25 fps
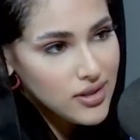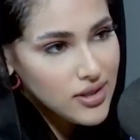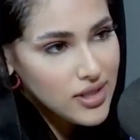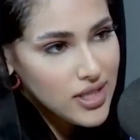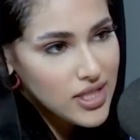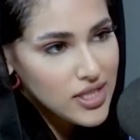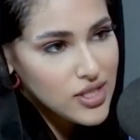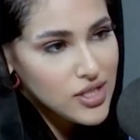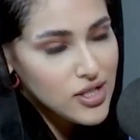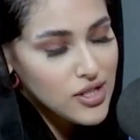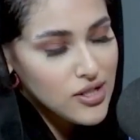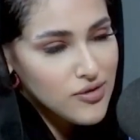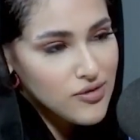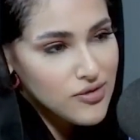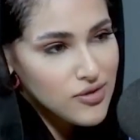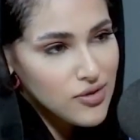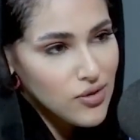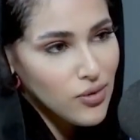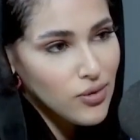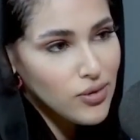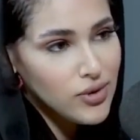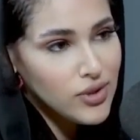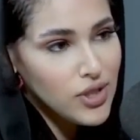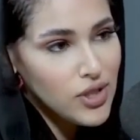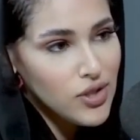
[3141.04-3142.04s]
that serves
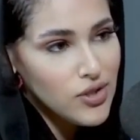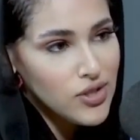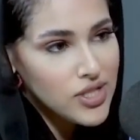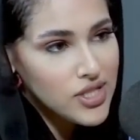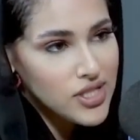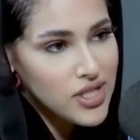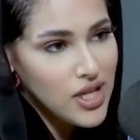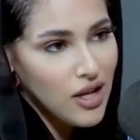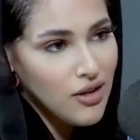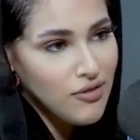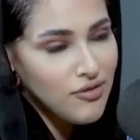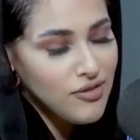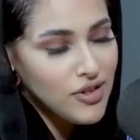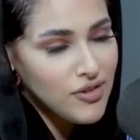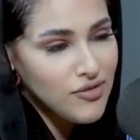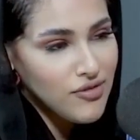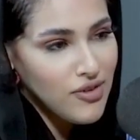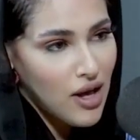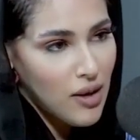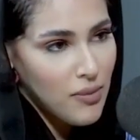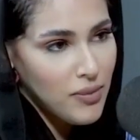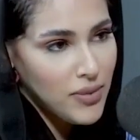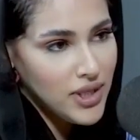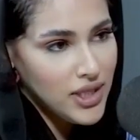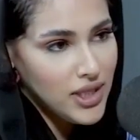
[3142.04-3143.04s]
only yourself and
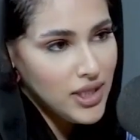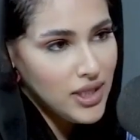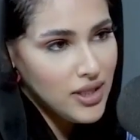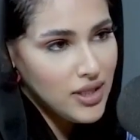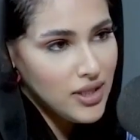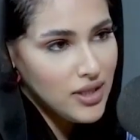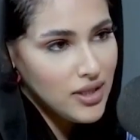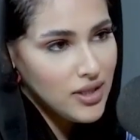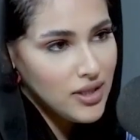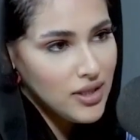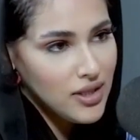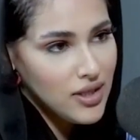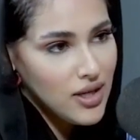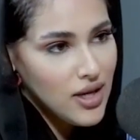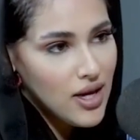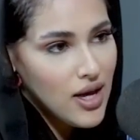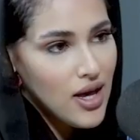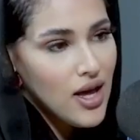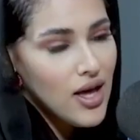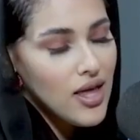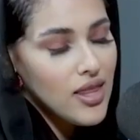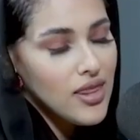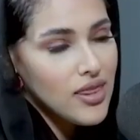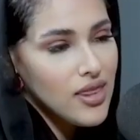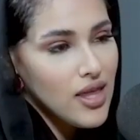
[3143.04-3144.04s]
family,
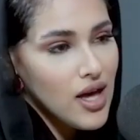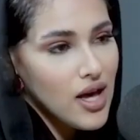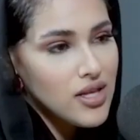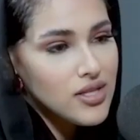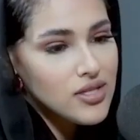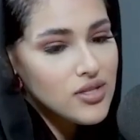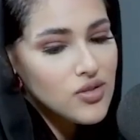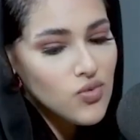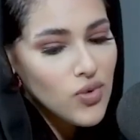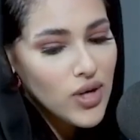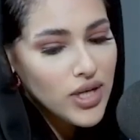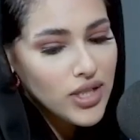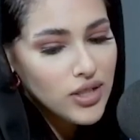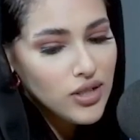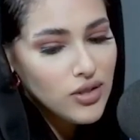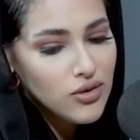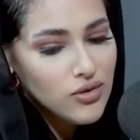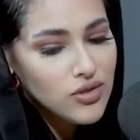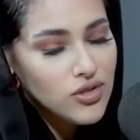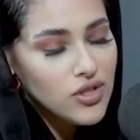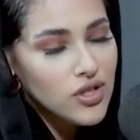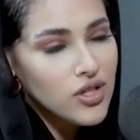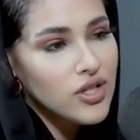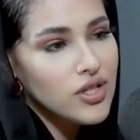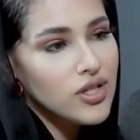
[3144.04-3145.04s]
that's when you
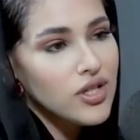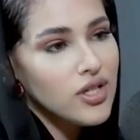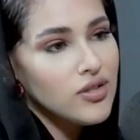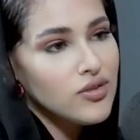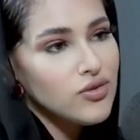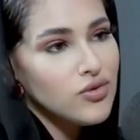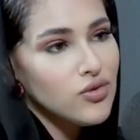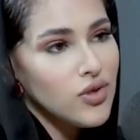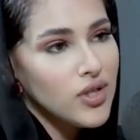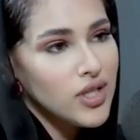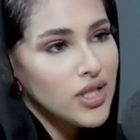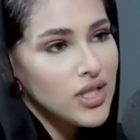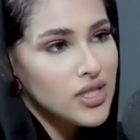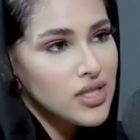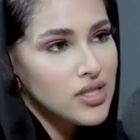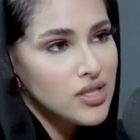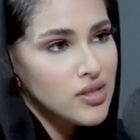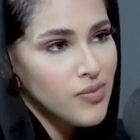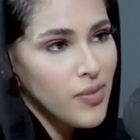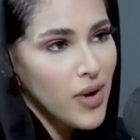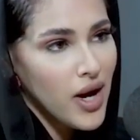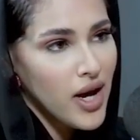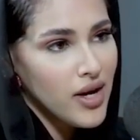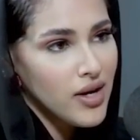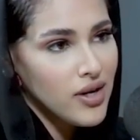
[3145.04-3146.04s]
turn into an
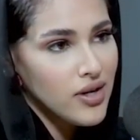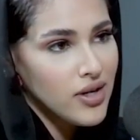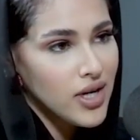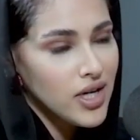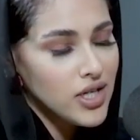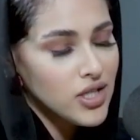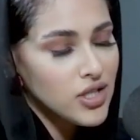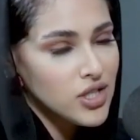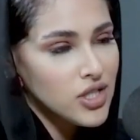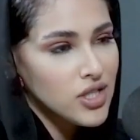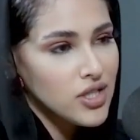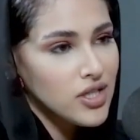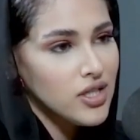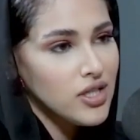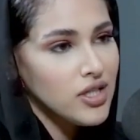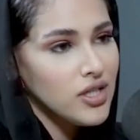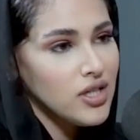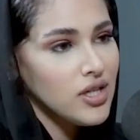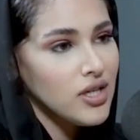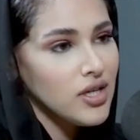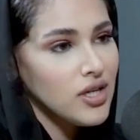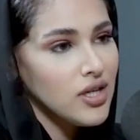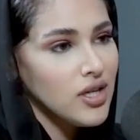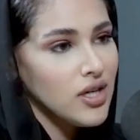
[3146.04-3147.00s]
inspirational,